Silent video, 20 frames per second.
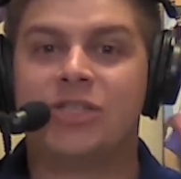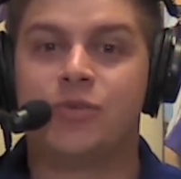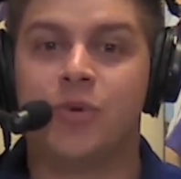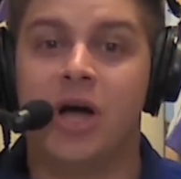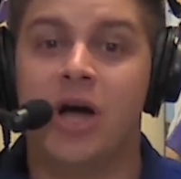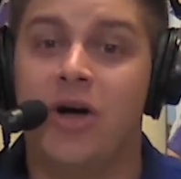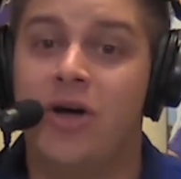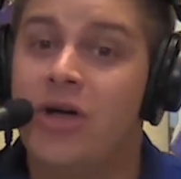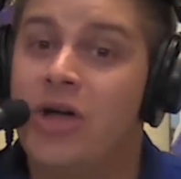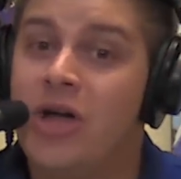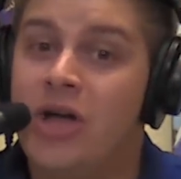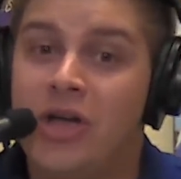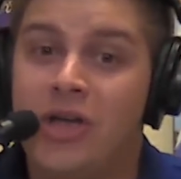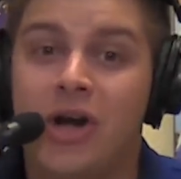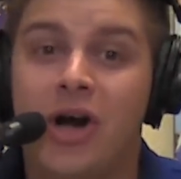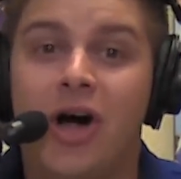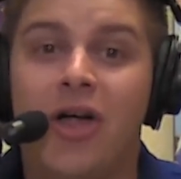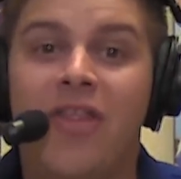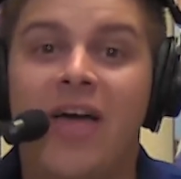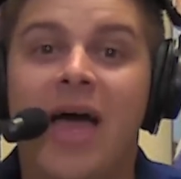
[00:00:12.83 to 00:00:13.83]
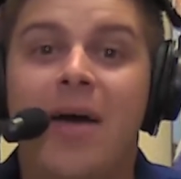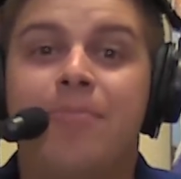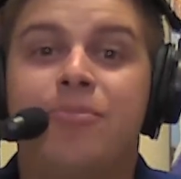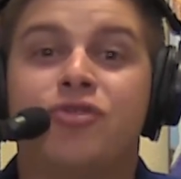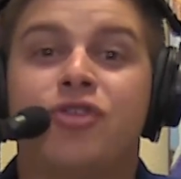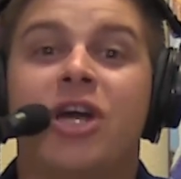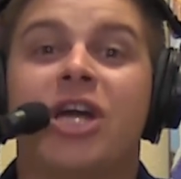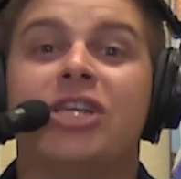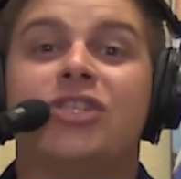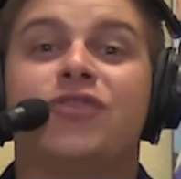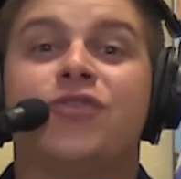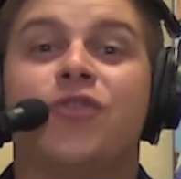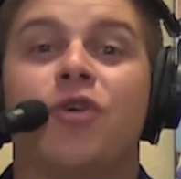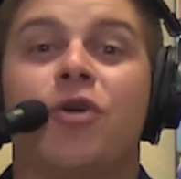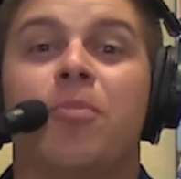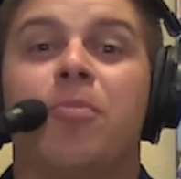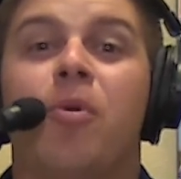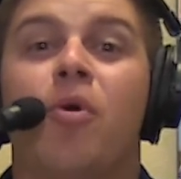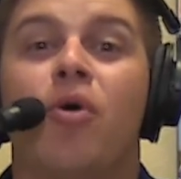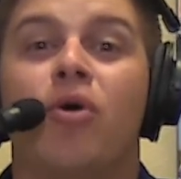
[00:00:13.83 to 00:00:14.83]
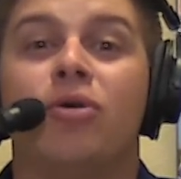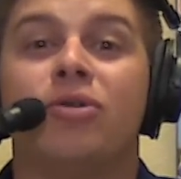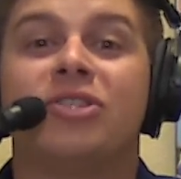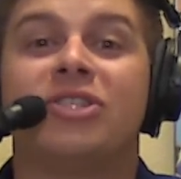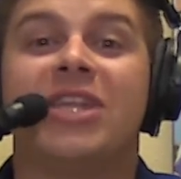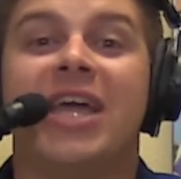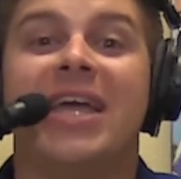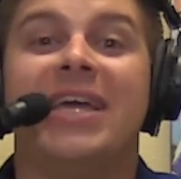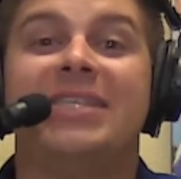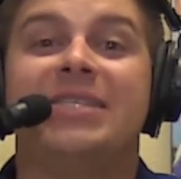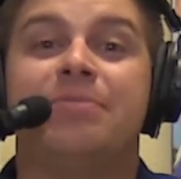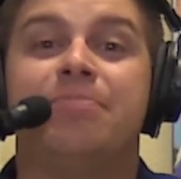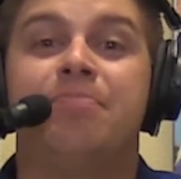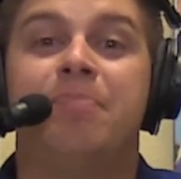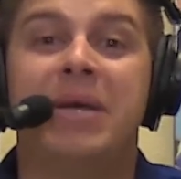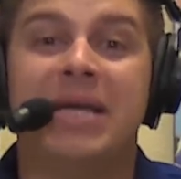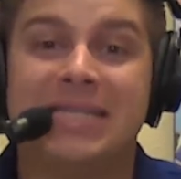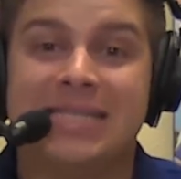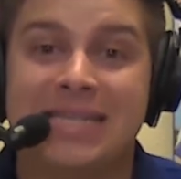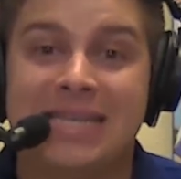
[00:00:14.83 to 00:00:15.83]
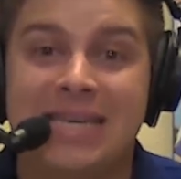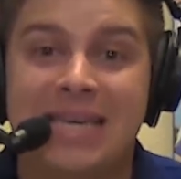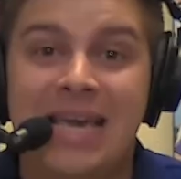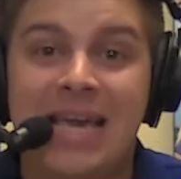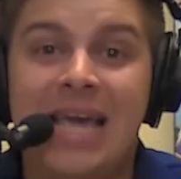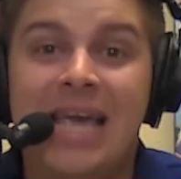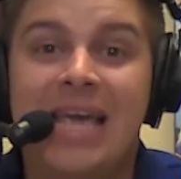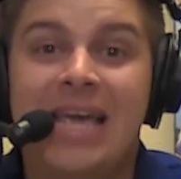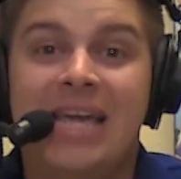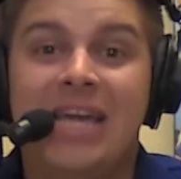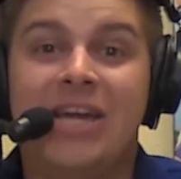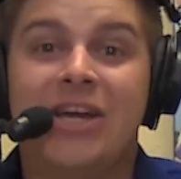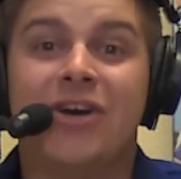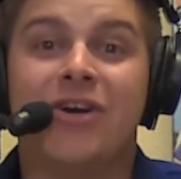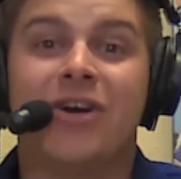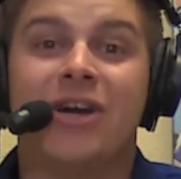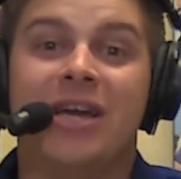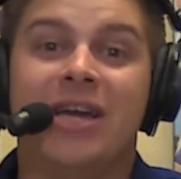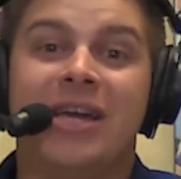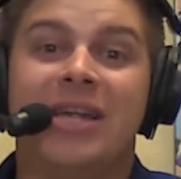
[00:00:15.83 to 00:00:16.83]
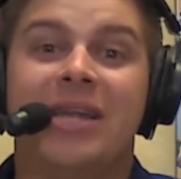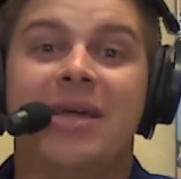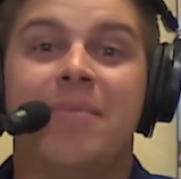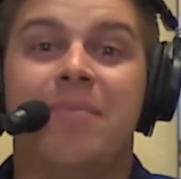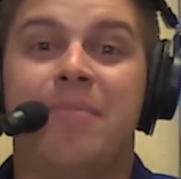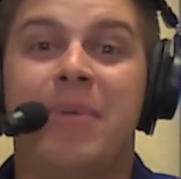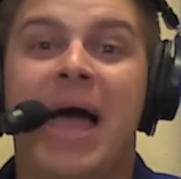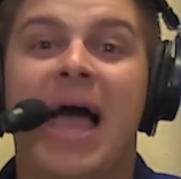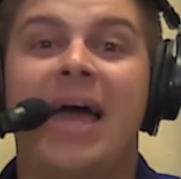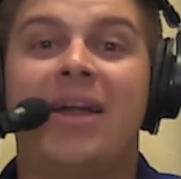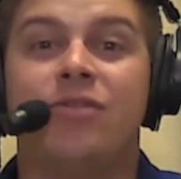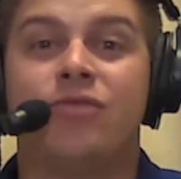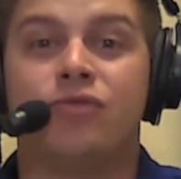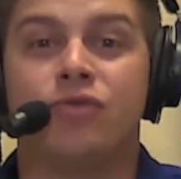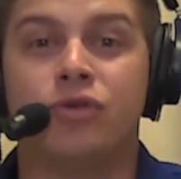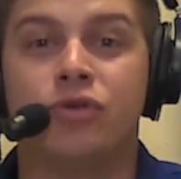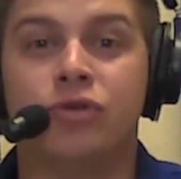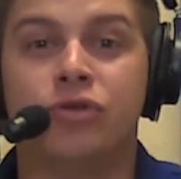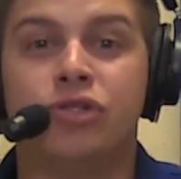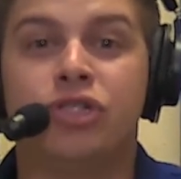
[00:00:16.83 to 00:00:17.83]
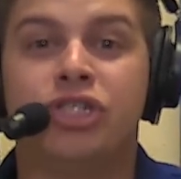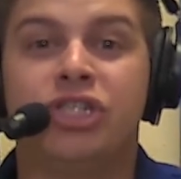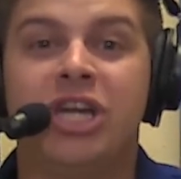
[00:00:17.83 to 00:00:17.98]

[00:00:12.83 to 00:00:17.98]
Well, y'all, that transfer portal stays busy here in Baton Rouge.